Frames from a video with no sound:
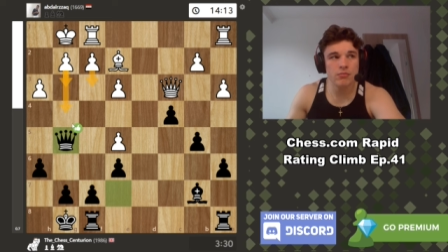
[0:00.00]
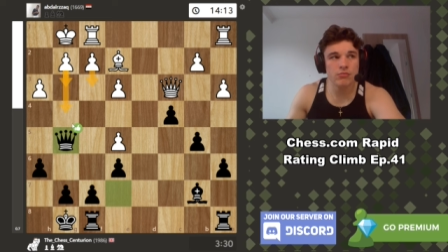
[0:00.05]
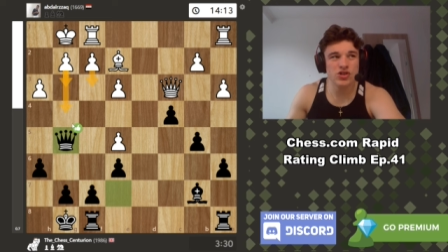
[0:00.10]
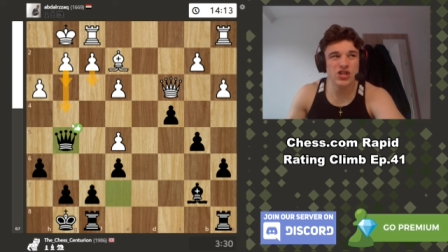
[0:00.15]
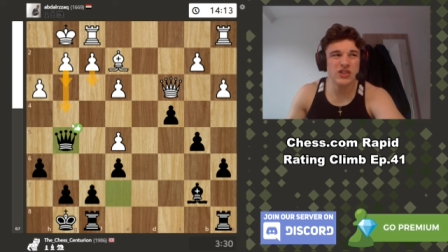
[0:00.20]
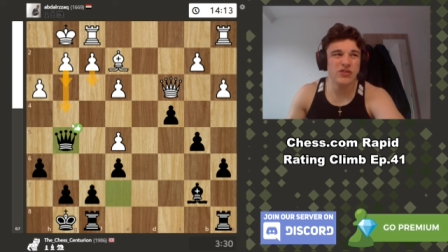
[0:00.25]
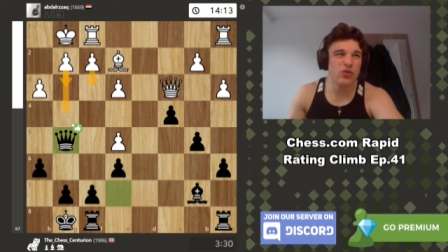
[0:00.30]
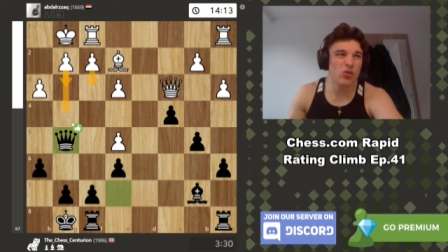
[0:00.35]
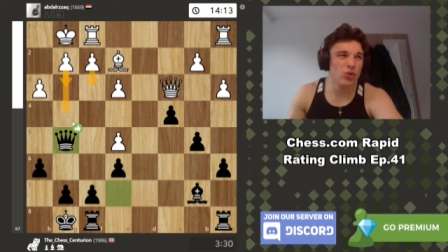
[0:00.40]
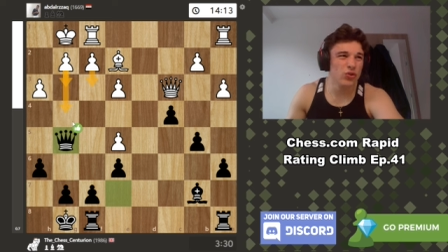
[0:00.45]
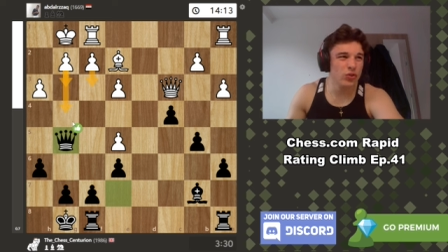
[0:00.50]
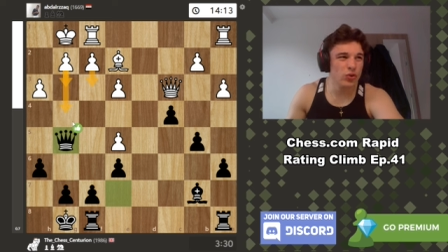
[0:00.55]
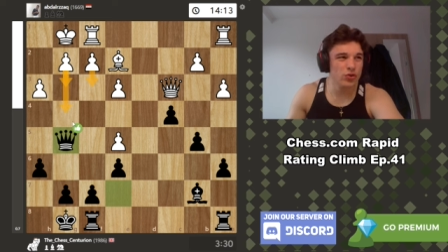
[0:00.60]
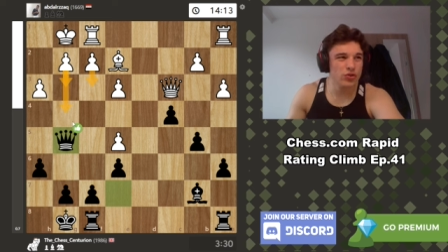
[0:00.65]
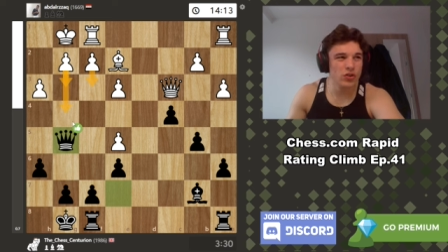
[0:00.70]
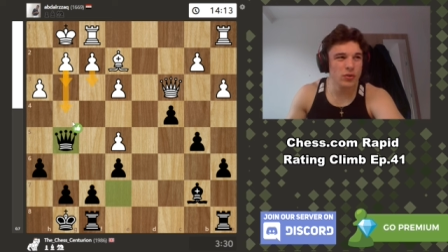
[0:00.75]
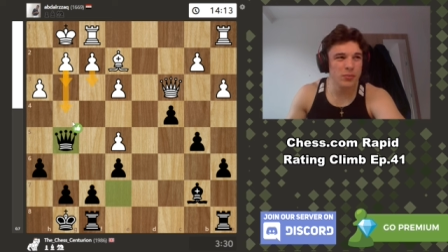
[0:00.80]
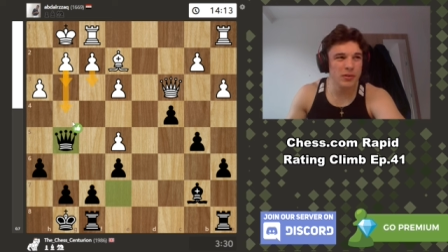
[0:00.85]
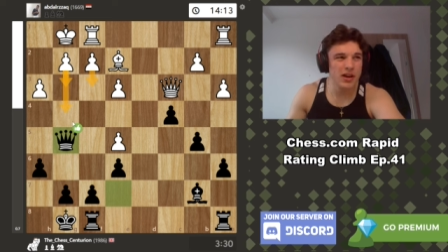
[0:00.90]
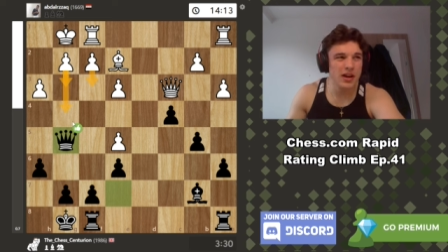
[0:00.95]
g four is
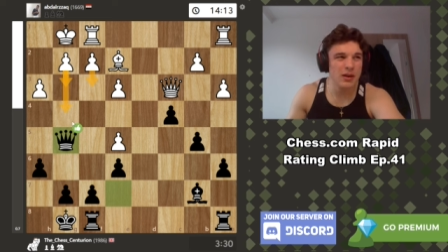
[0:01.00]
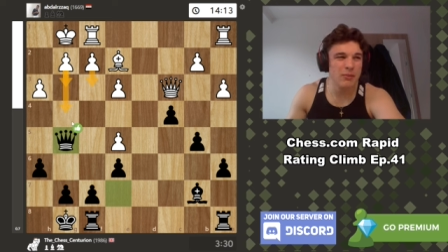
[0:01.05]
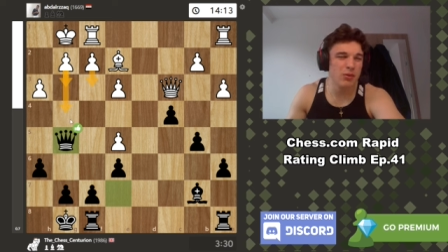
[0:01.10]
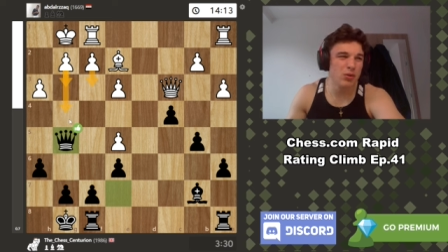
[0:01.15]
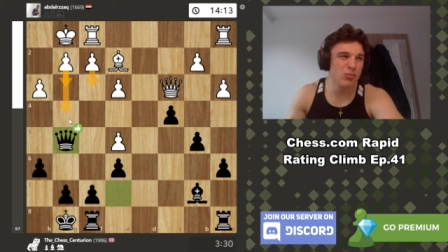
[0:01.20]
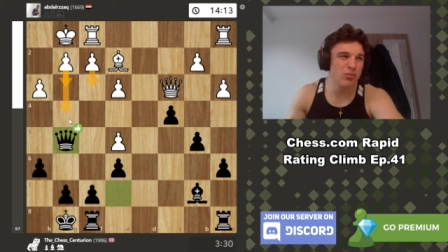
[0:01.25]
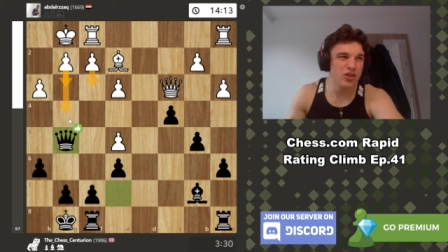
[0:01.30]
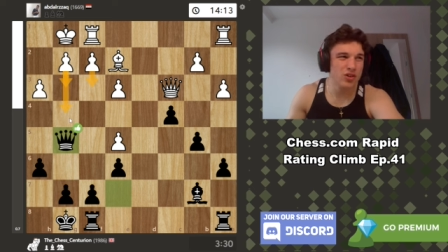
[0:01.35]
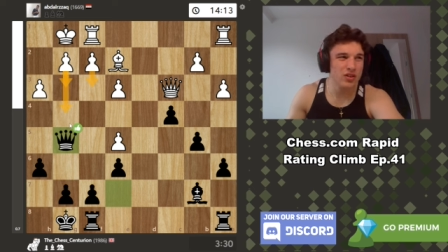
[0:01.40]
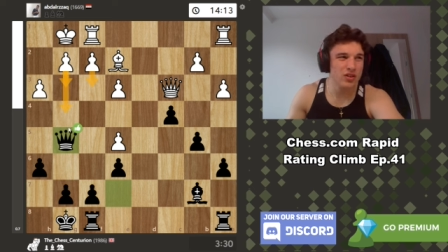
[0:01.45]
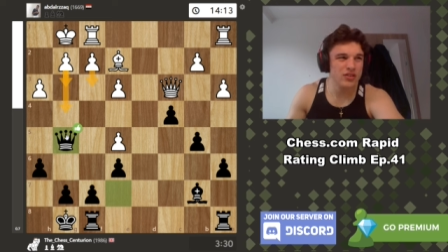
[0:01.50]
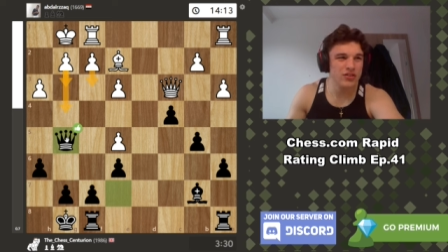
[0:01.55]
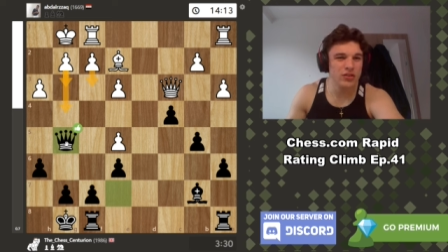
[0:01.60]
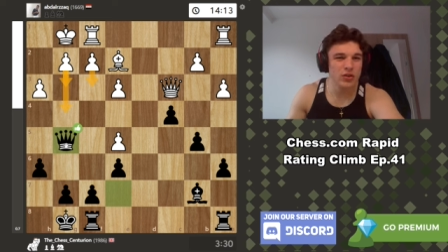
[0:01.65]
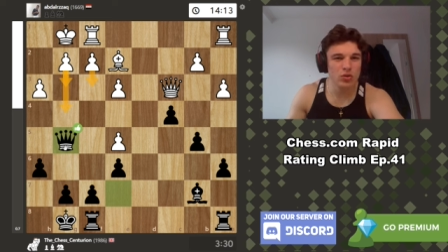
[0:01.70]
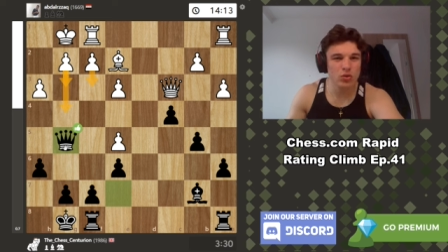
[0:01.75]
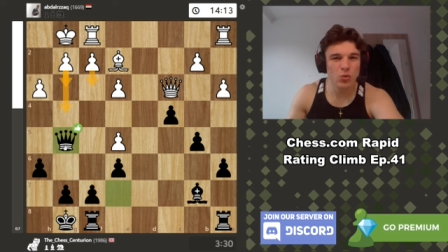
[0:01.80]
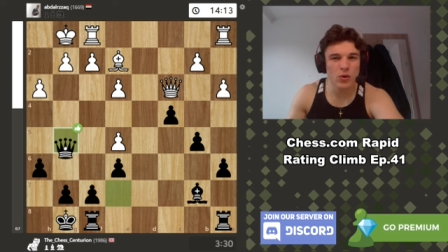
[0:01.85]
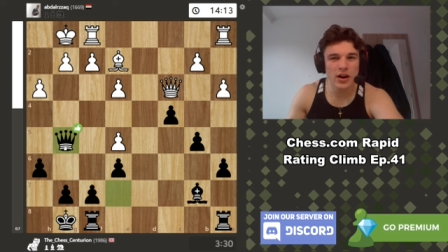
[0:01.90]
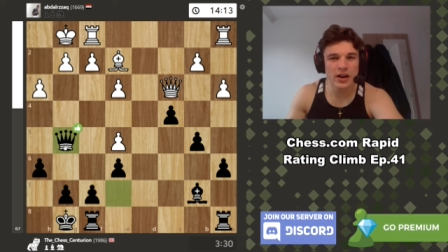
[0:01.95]
also playable, but it's
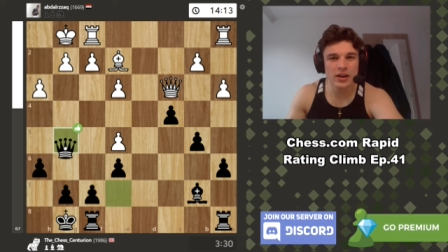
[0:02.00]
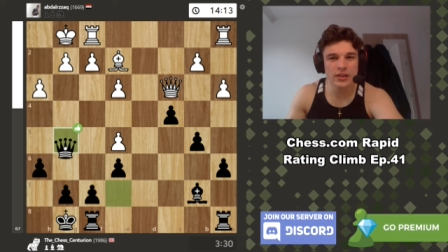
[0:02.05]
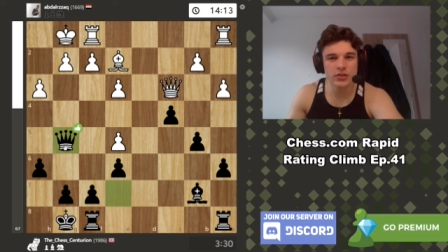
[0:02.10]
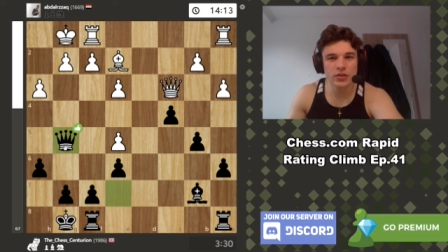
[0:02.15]
not quite as